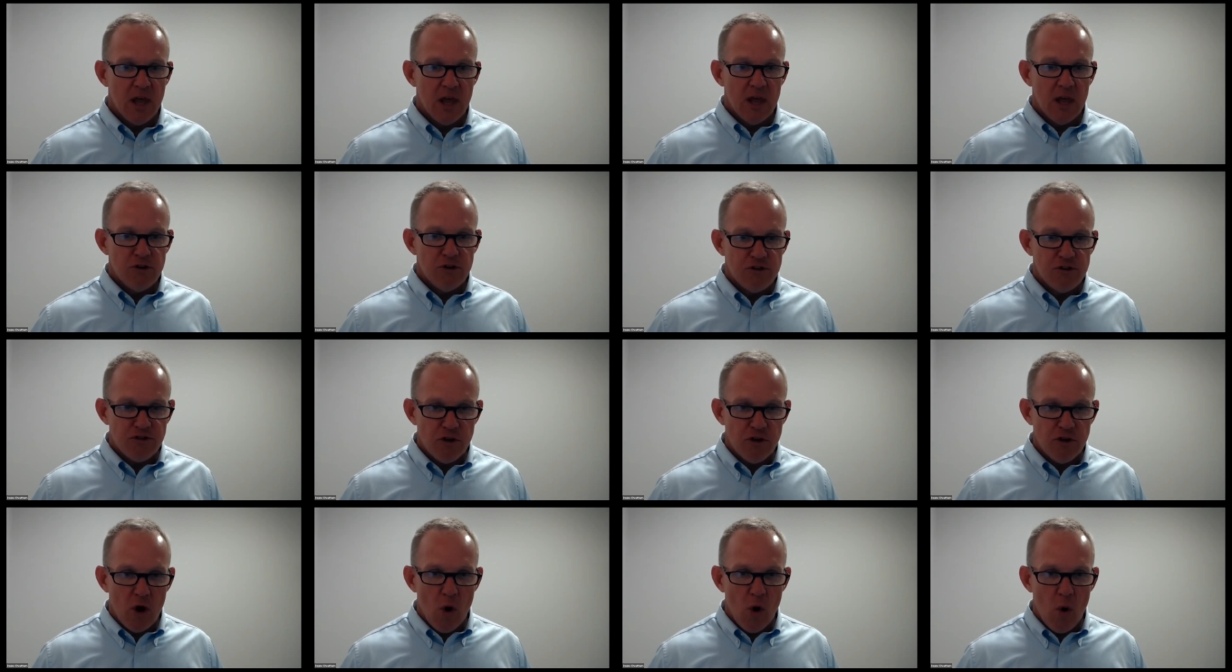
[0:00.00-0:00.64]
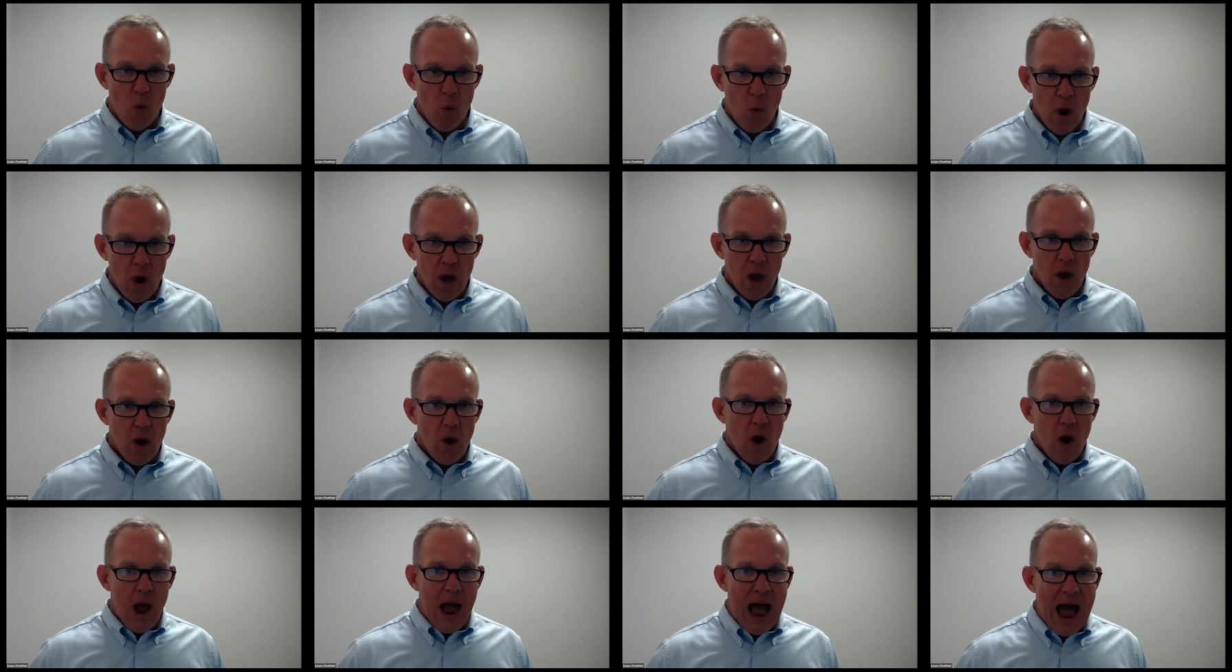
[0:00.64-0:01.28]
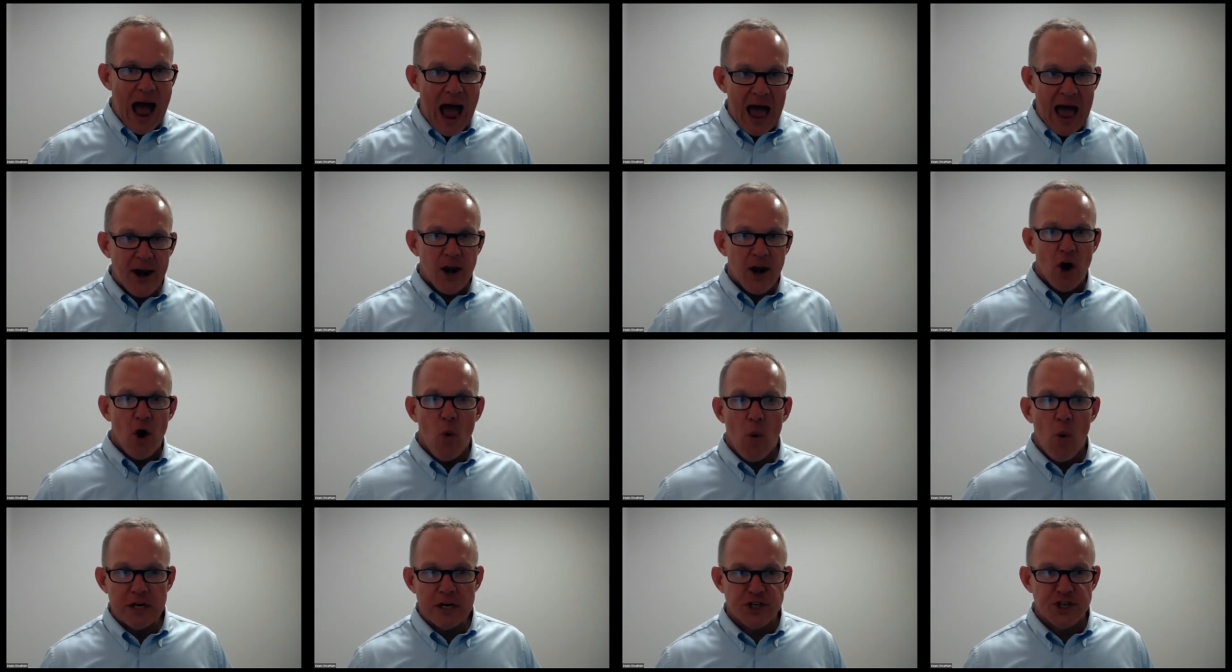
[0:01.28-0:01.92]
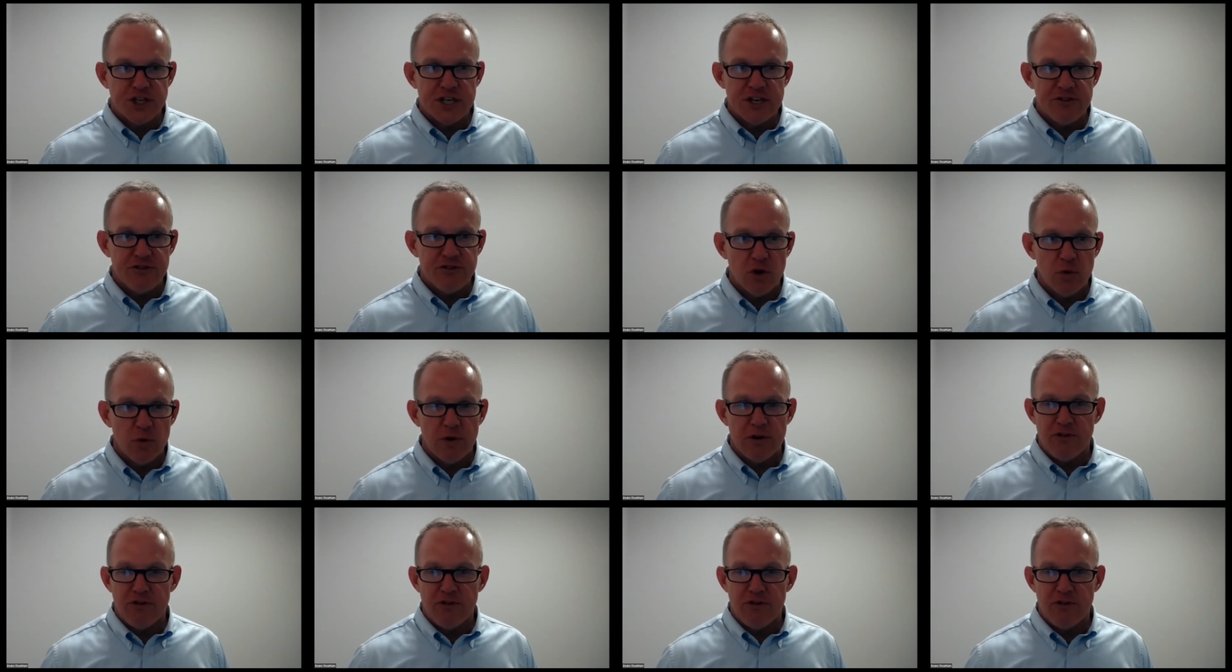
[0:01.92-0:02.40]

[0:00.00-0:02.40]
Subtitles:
So I know what she's doing.